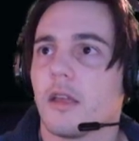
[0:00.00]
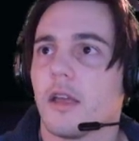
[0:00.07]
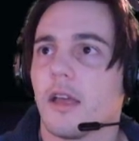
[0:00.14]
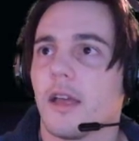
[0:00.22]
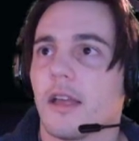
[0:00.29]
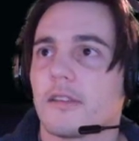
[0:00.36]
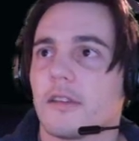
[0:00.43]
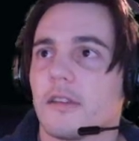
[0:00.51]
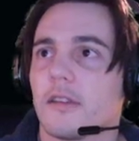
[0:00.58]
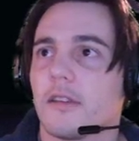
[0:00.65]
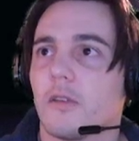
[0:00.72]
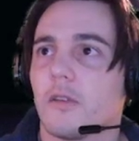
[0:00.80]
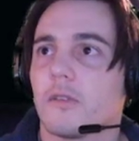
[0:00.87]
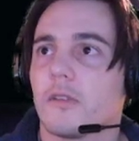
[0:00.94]
ask it
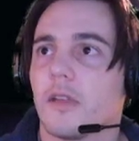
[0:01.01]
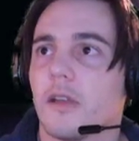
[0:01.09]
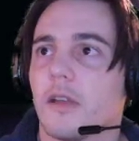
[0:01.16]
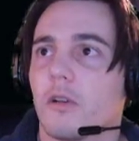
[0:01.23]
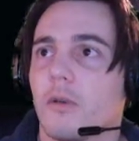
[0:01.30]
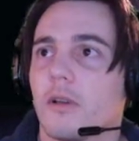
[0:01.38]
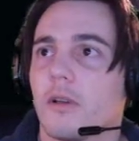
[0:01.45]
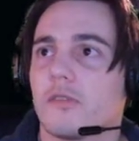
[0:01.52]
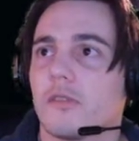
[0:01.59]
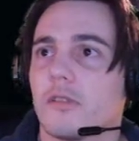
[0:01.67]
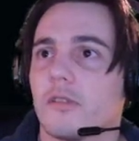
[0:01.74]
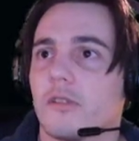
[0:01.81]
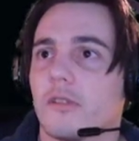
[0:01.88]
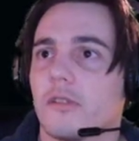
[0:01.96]
those style
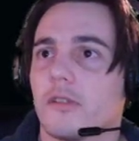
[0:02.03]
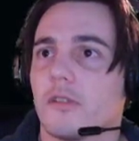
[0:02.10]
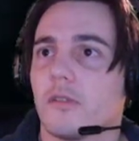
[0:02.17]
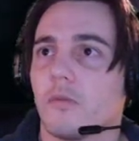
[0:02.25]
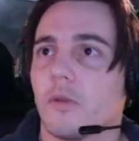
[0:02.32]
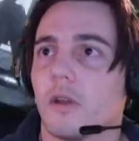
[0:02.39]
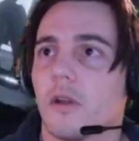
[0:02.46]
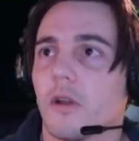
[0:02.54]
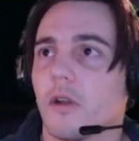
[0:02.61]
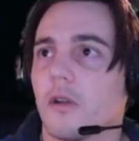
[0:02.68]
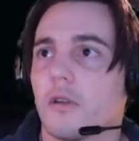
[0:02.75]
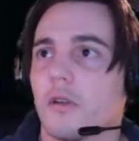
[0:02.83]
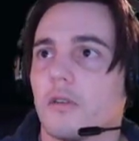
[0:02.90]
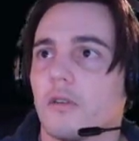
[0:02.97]
questions. Where
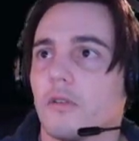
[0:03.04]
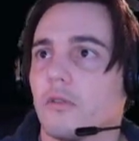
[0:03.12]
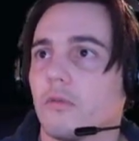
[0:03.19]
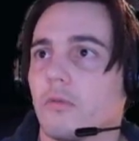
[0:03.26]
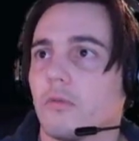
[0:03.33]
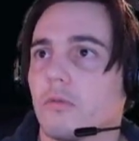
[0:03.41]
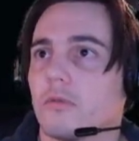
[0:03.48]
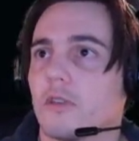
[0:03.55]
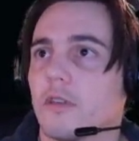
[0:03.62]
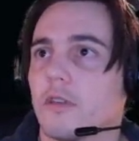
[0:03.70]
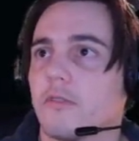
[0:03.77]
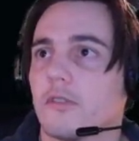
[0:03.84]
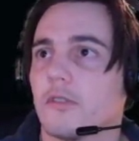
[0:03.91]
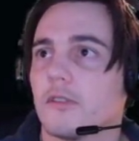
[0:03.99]
are you? Just
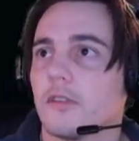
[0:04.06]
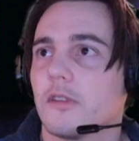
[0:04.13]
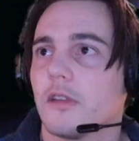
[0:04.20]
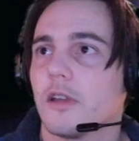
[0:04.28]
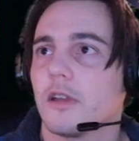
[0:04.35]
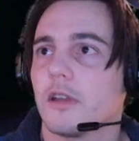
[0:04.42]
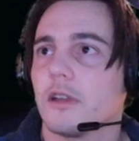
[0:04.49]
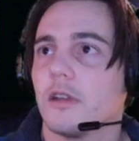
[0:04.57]
give us a sign.